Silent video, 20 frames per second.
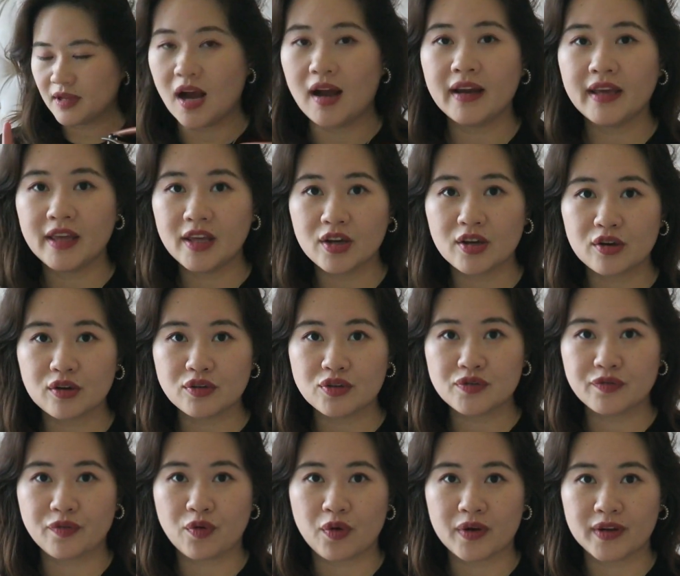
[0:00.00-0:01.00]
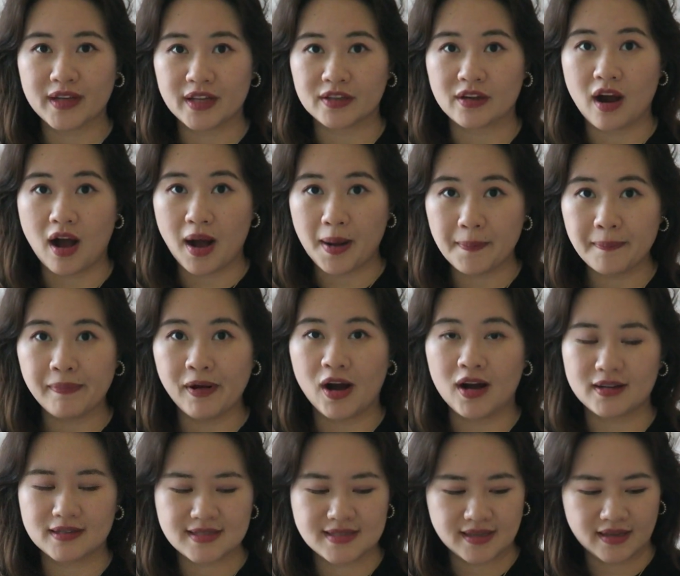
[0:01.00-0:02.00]
not here for another
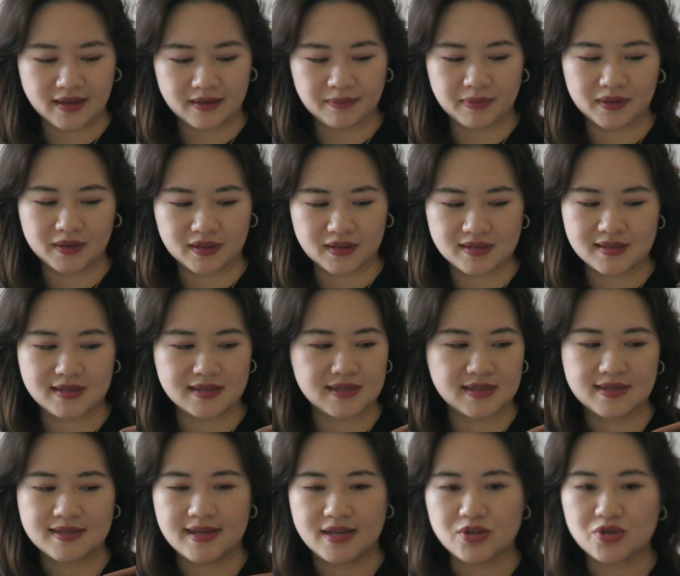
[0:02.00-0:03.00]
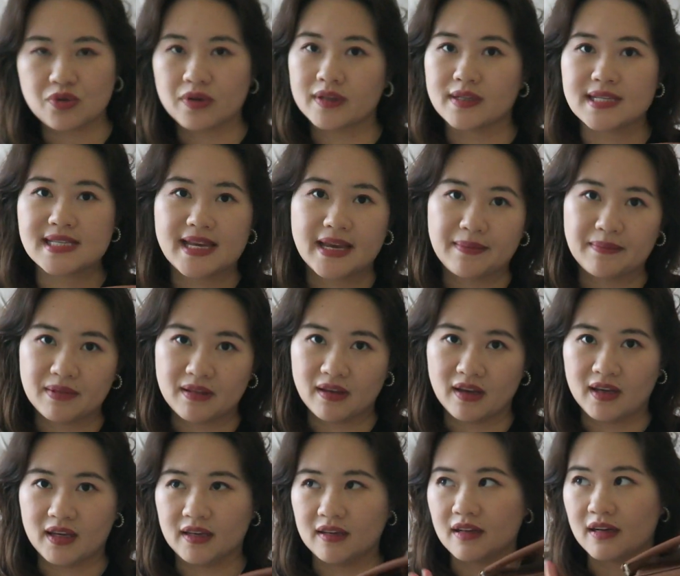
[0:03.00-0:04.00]
unboxing because it's essentially the same
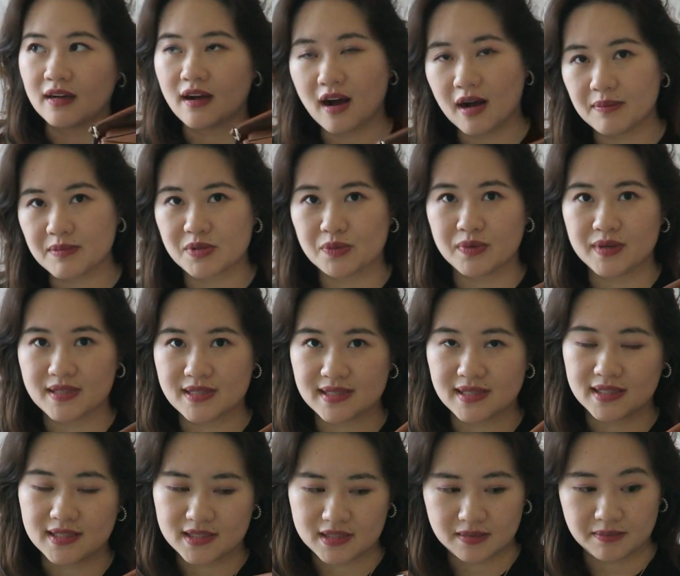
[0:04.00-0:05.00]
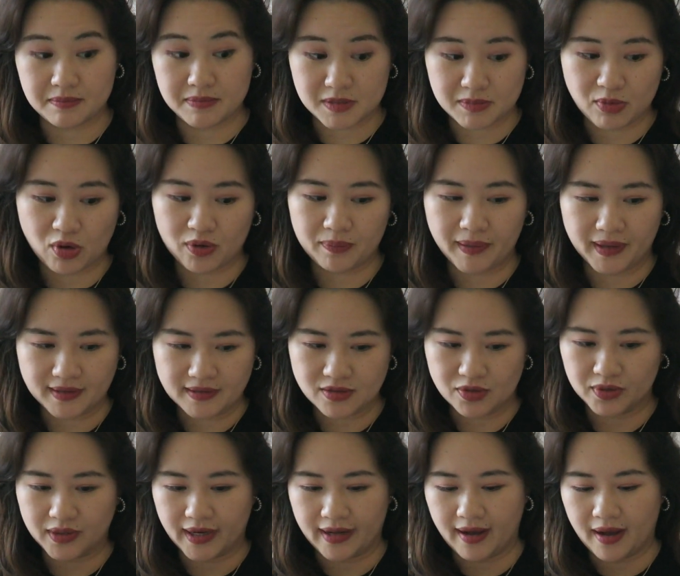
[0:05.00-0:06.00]
thing it comes with as the small
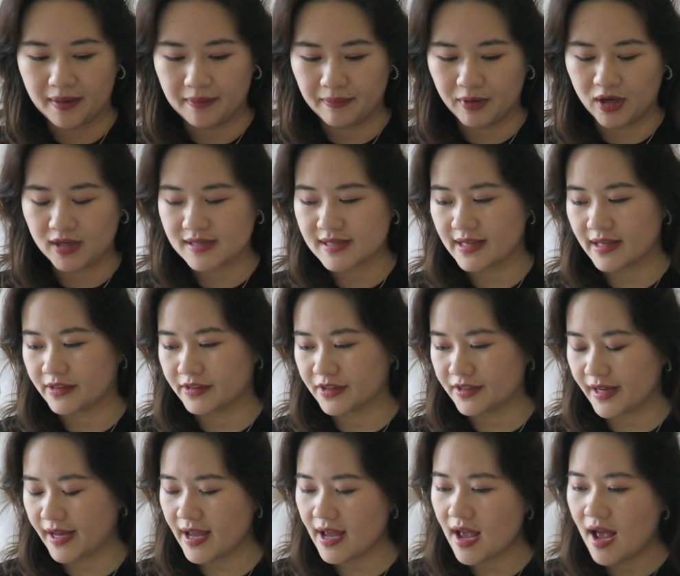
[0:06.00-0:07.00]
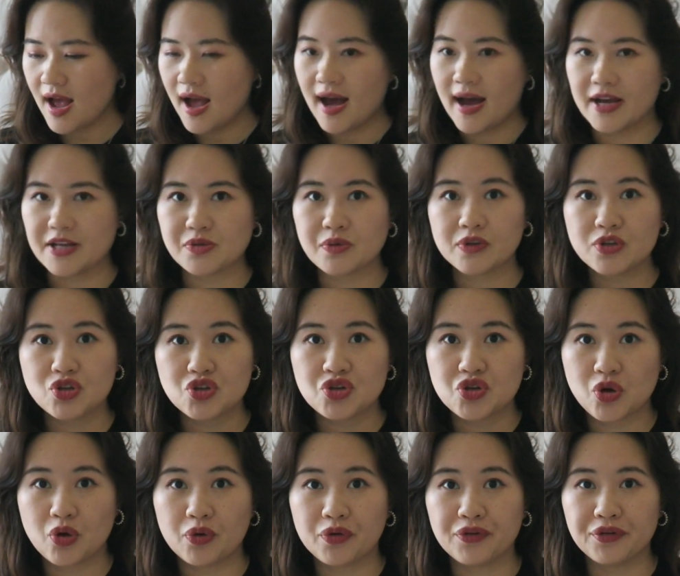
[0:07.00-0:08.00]
puzzle that i unboxed the other day i just want to
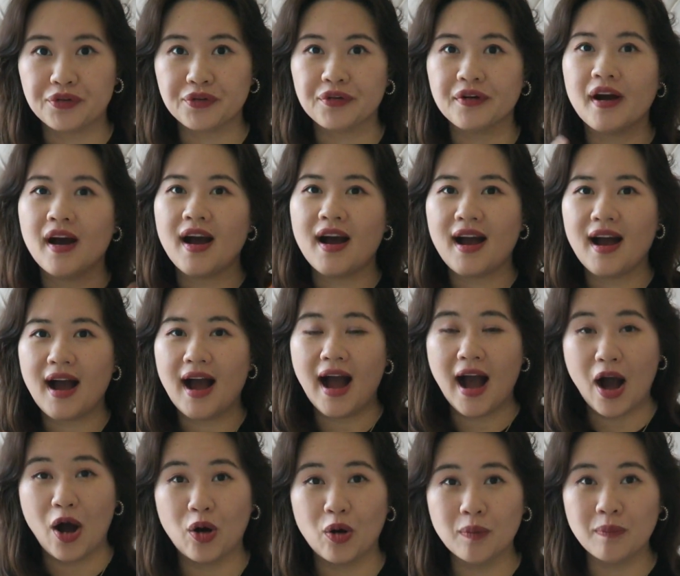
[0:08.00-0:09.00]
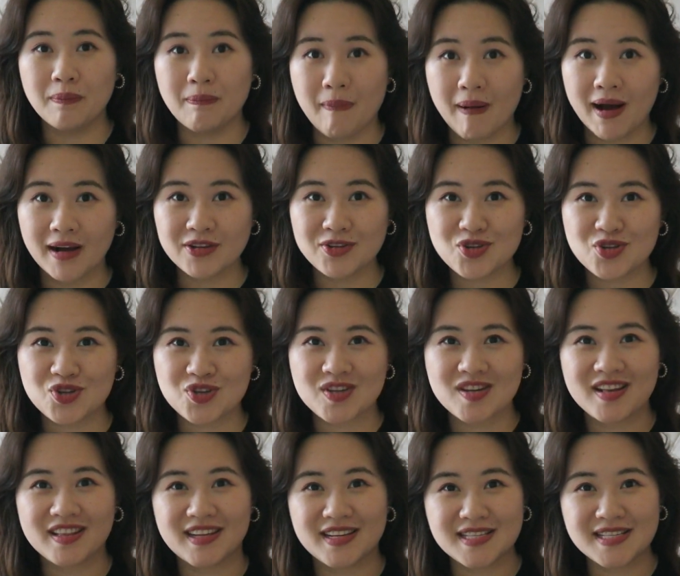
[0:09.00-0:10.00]
show you how much
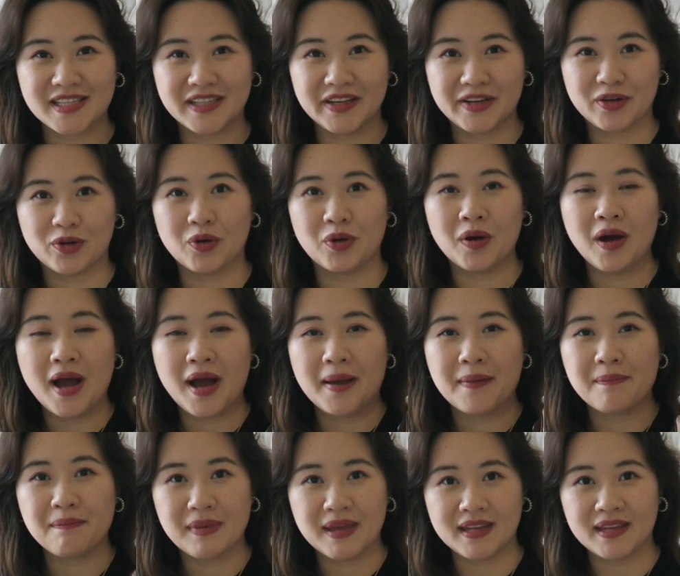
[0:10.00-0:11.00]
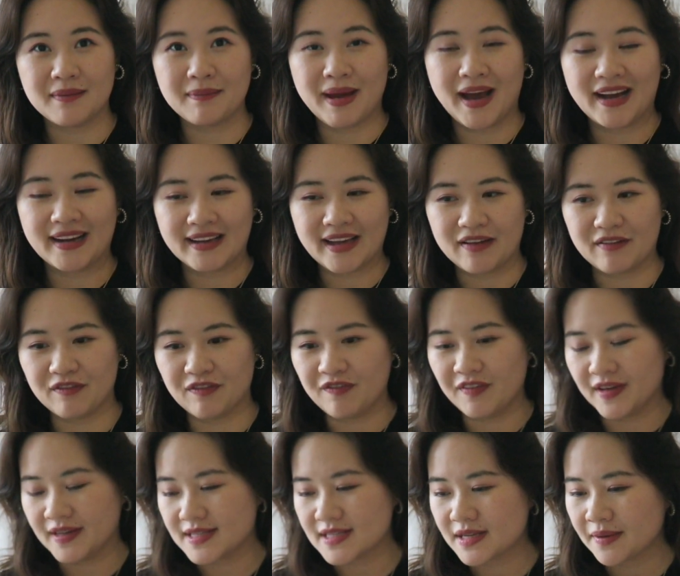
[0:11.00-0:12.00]
this little mini bag can
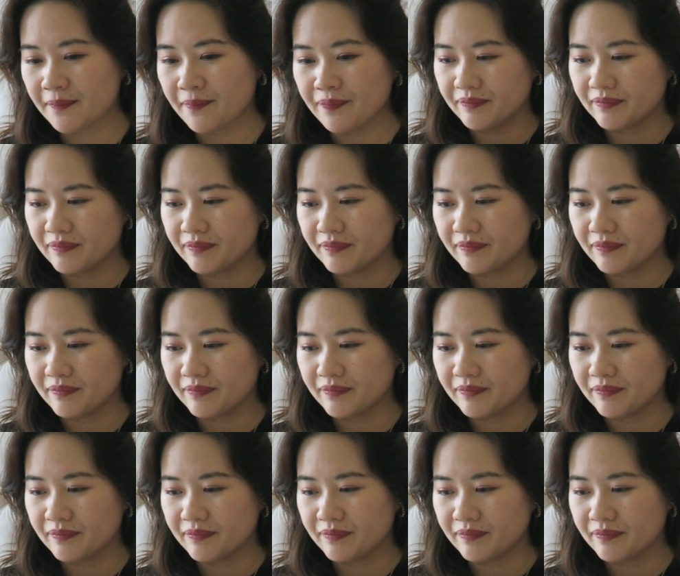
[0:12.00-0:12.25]
fit